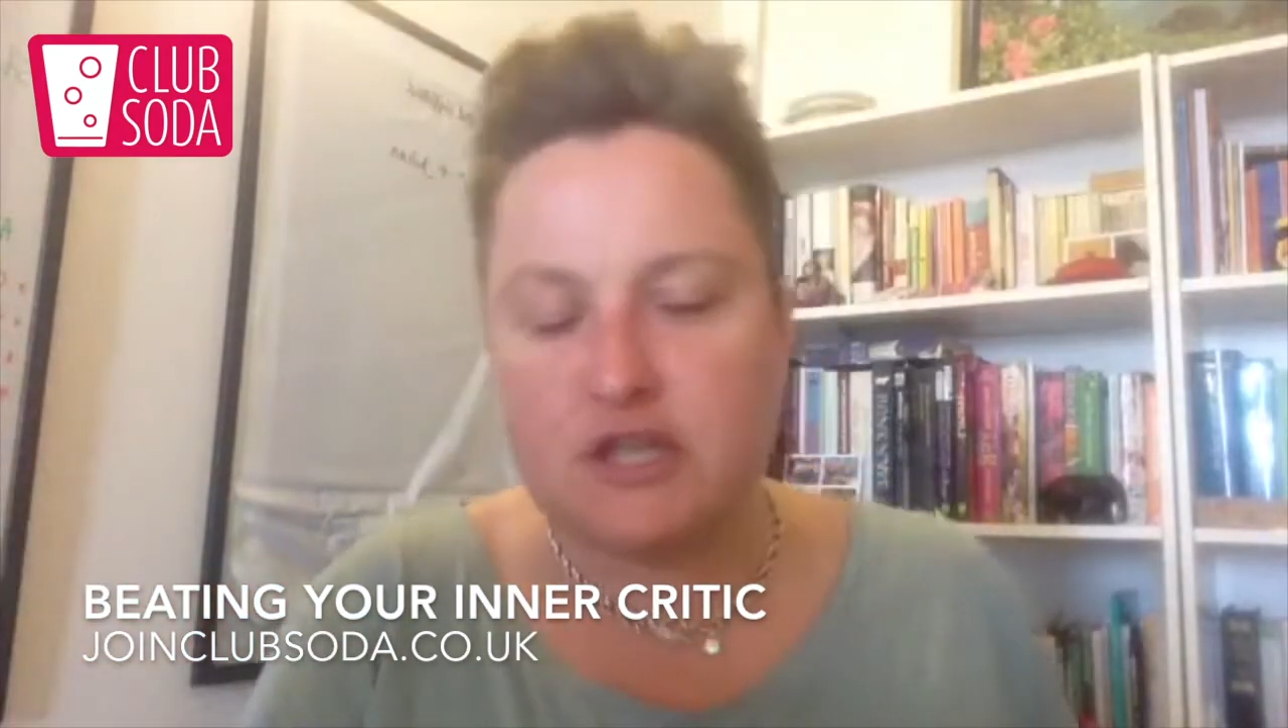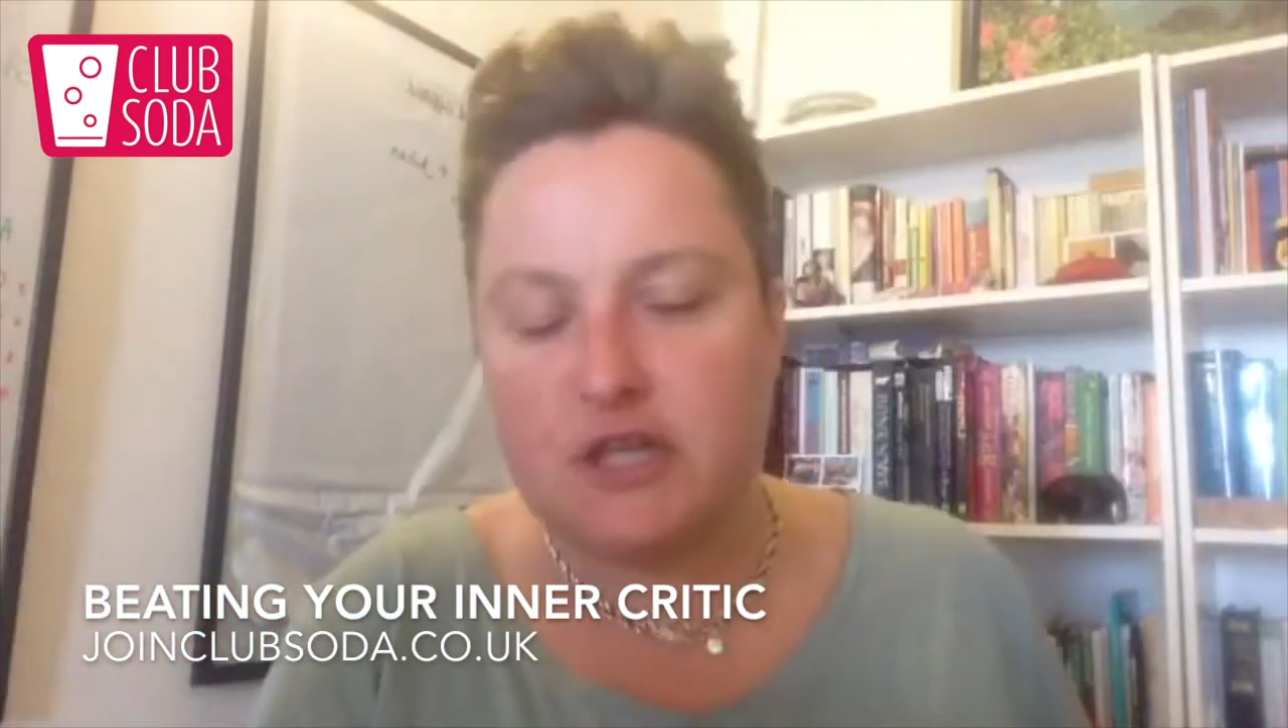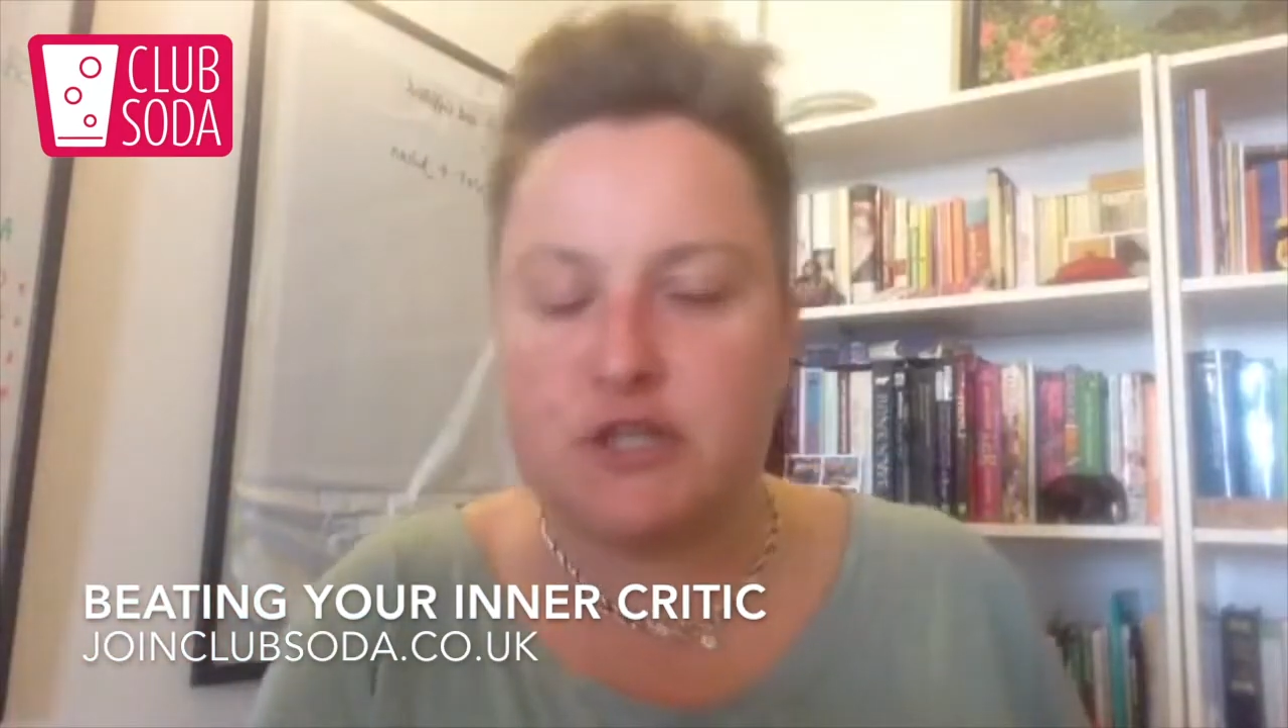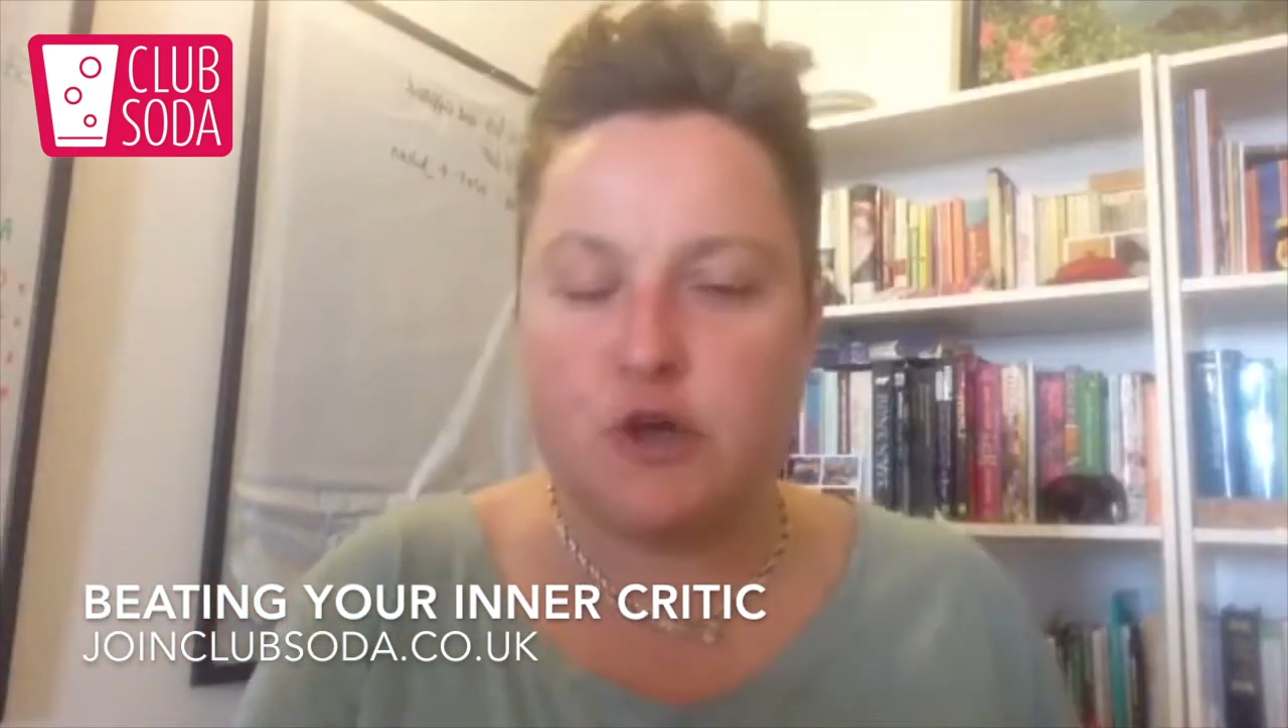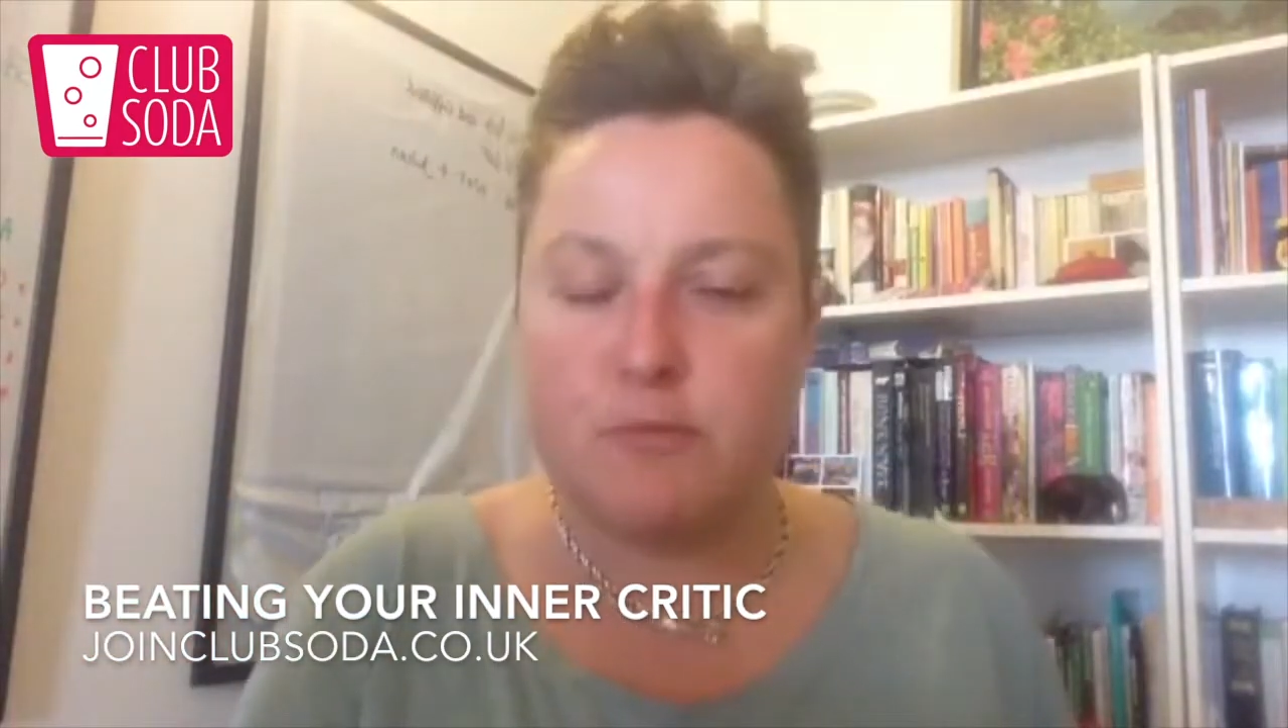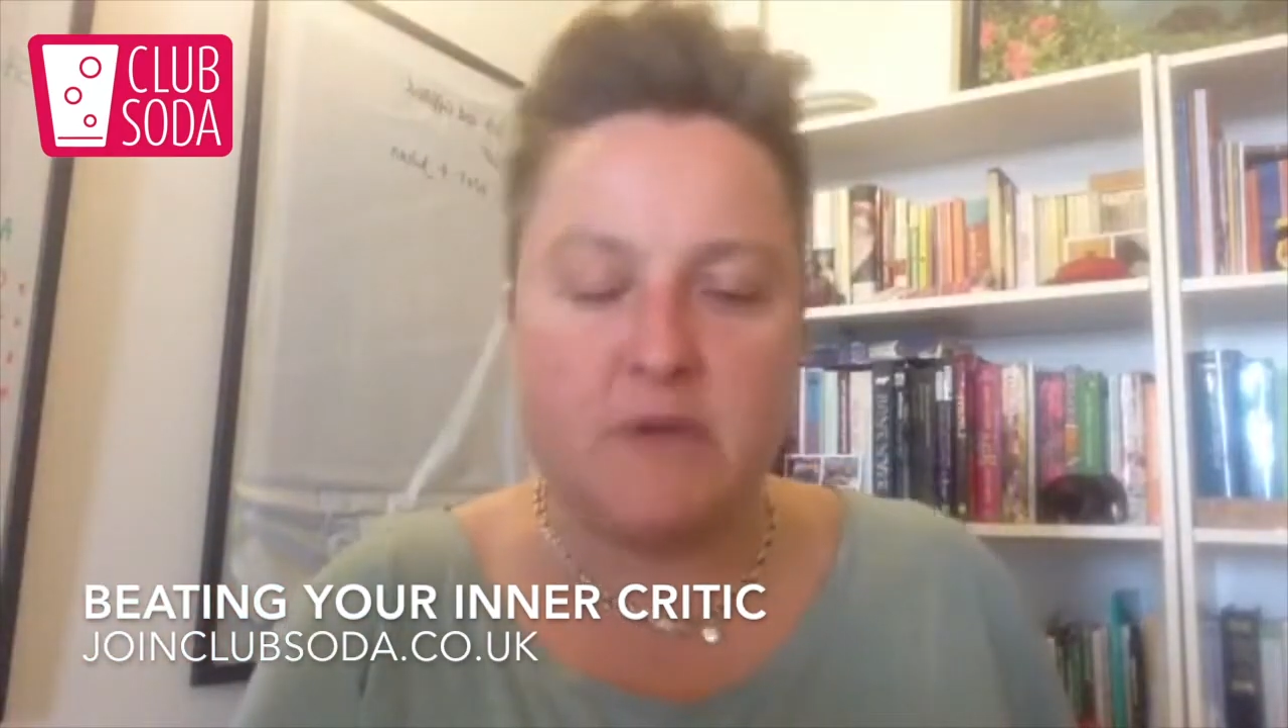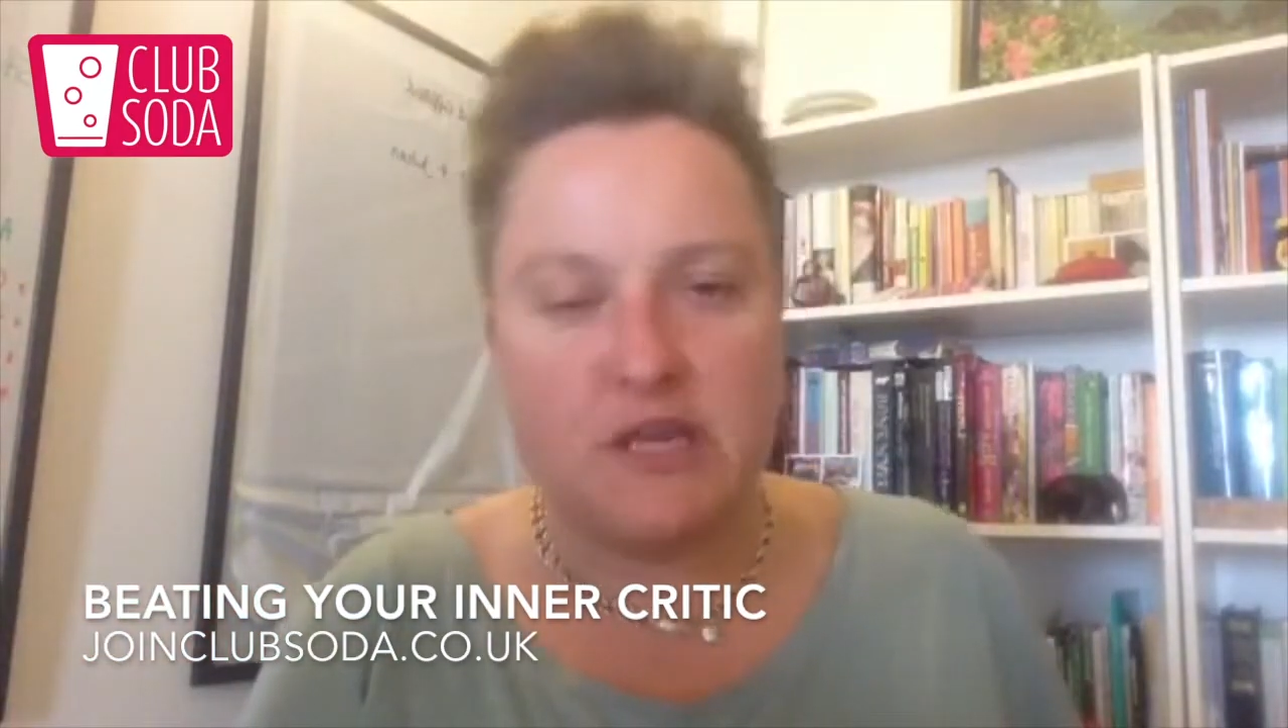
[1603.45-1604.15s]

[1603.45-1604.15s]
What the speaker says: going to stop me